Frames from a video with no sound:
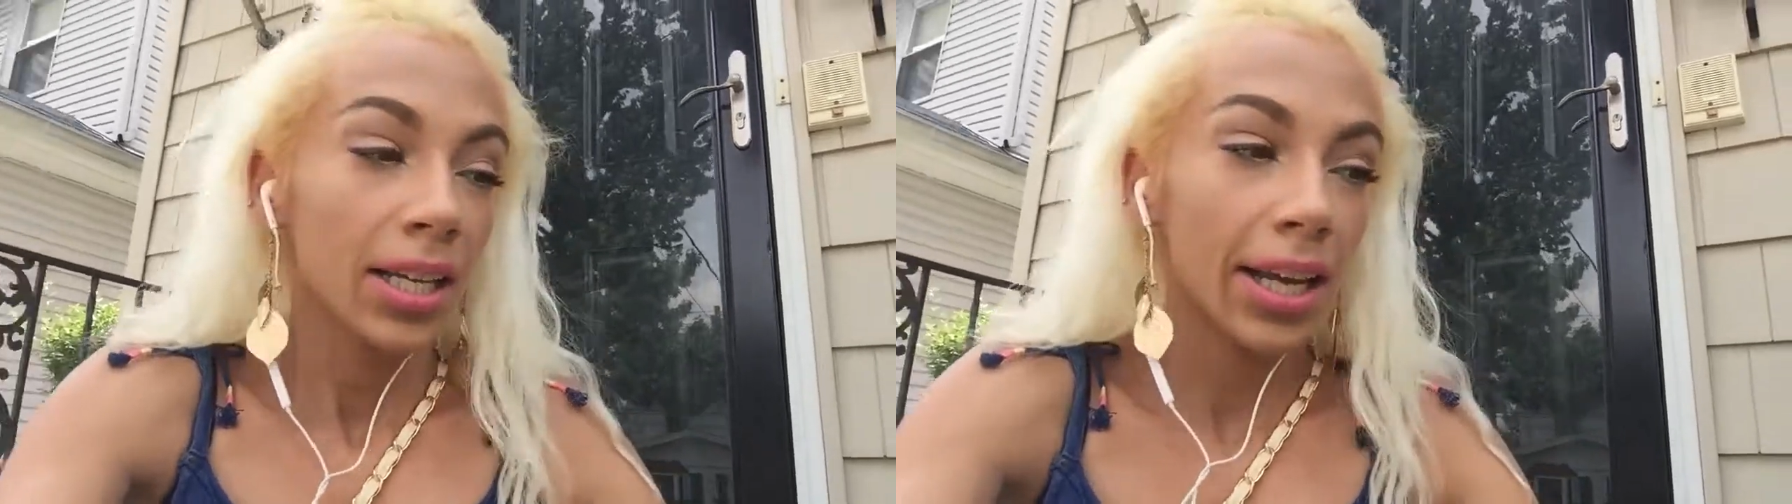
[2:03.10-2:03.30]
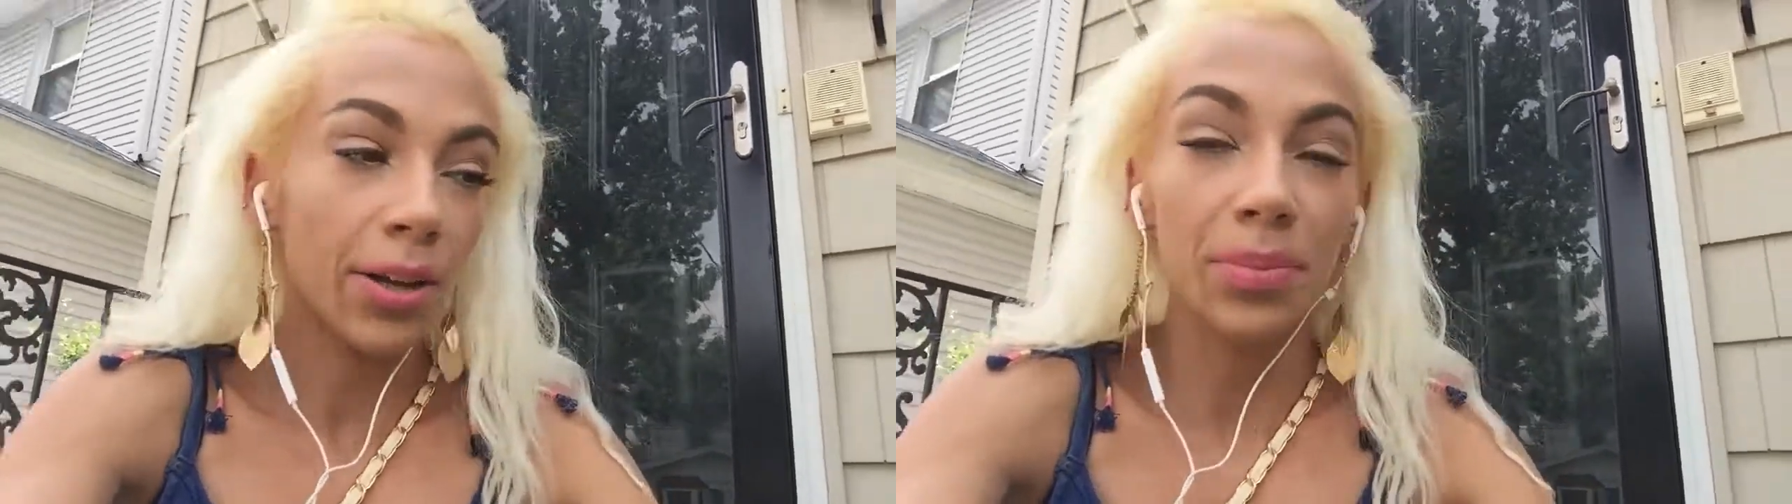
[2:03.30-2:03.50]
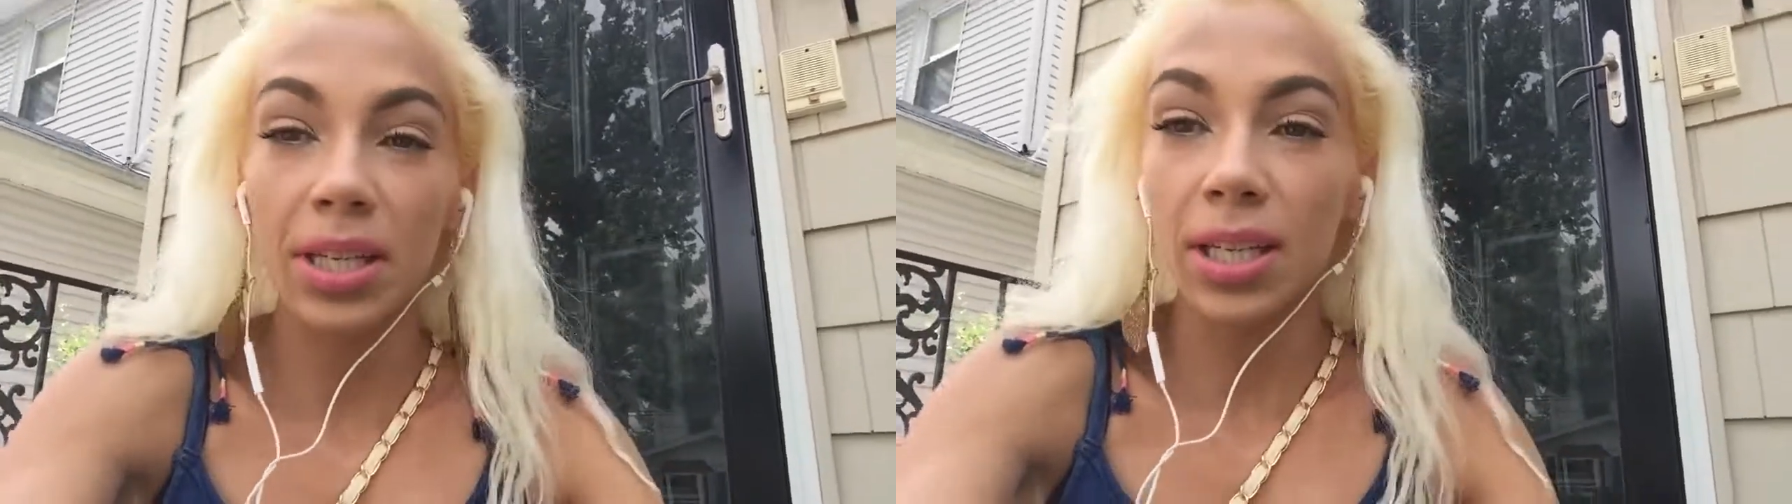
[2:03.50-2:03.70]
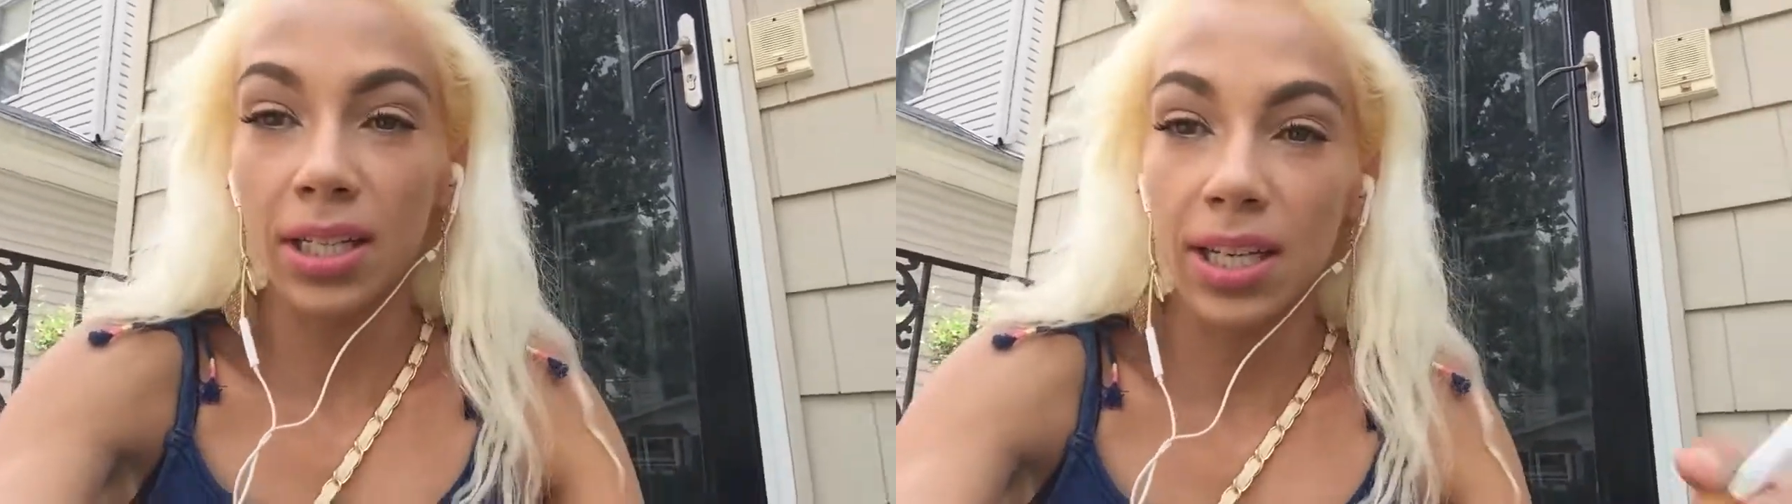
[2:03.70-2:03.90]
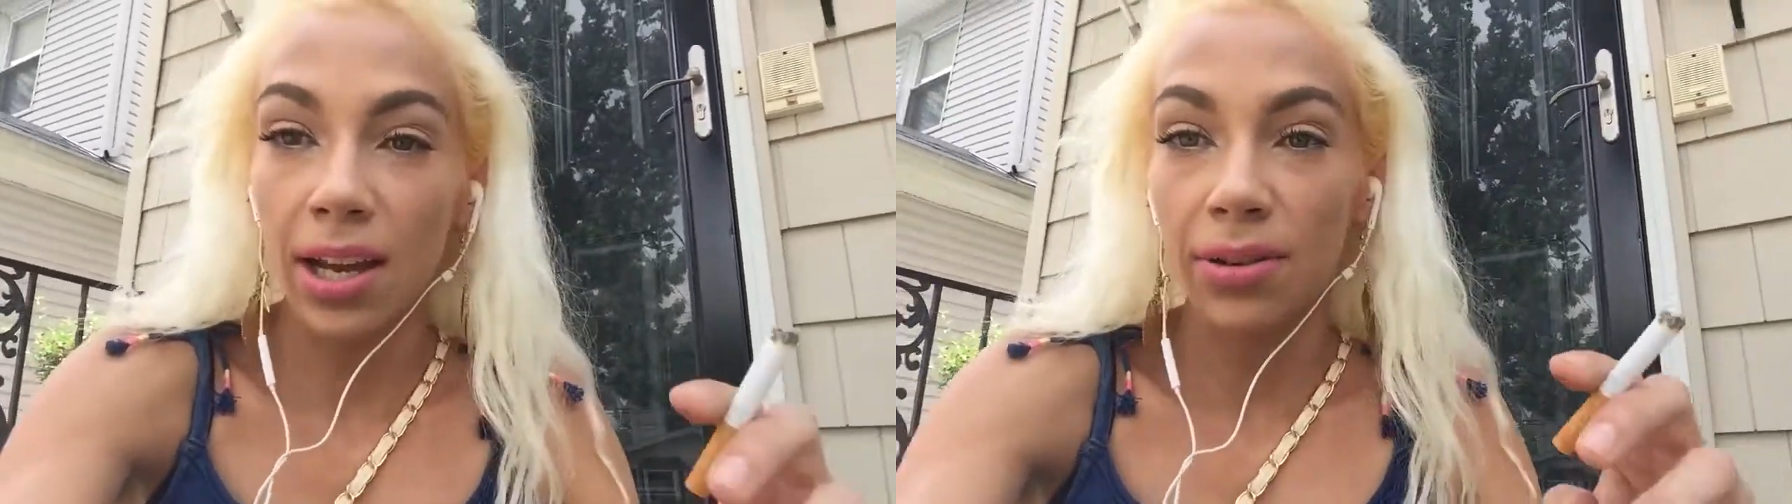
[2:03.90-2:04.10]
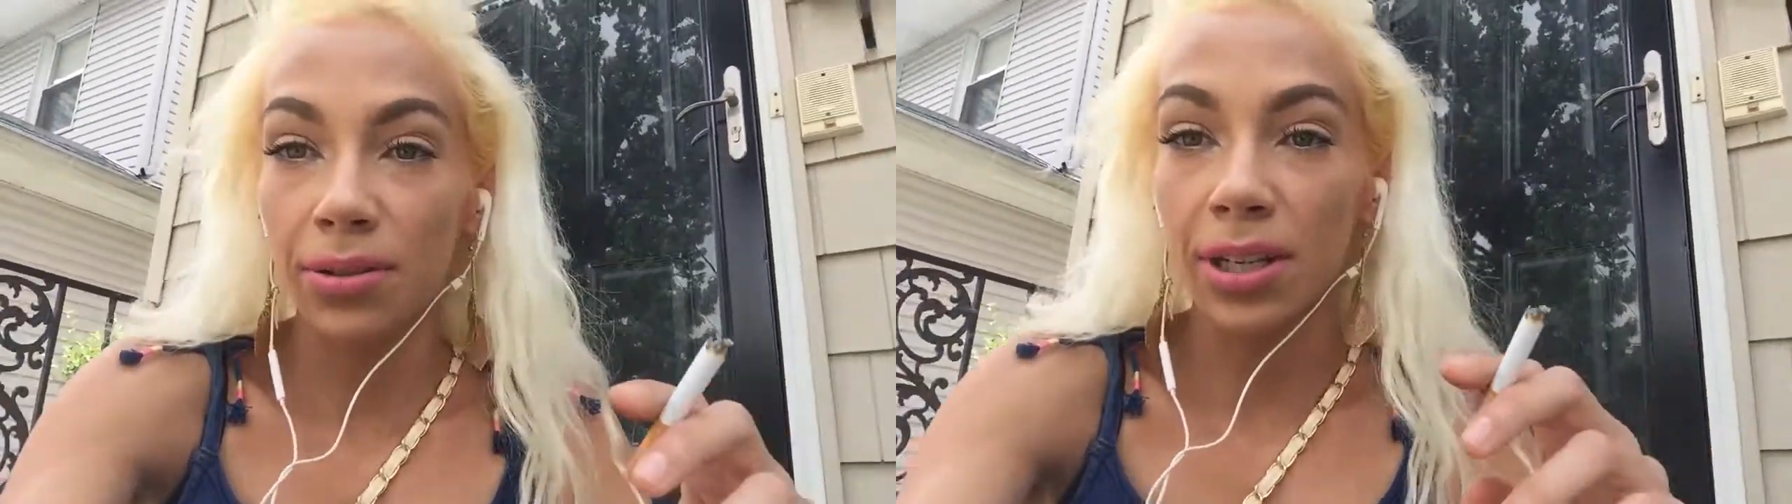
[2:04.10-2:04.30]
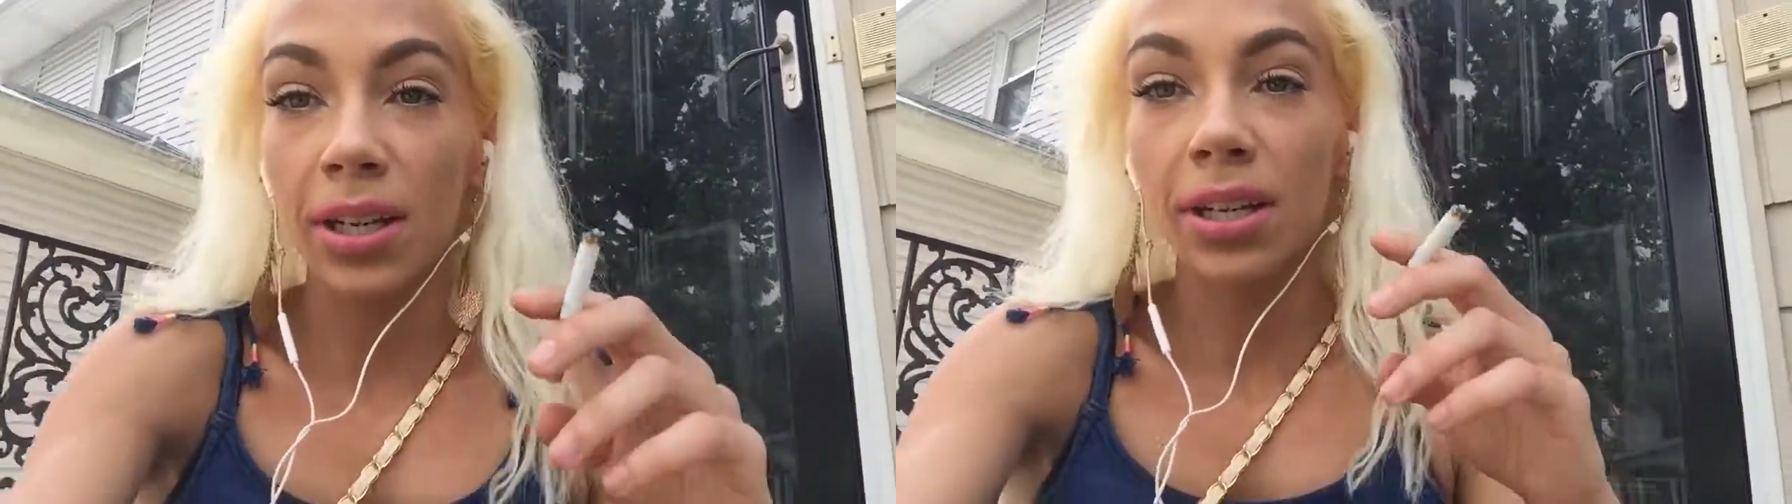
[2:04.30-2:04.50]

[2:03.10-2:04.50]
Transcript: now I'm sitting down,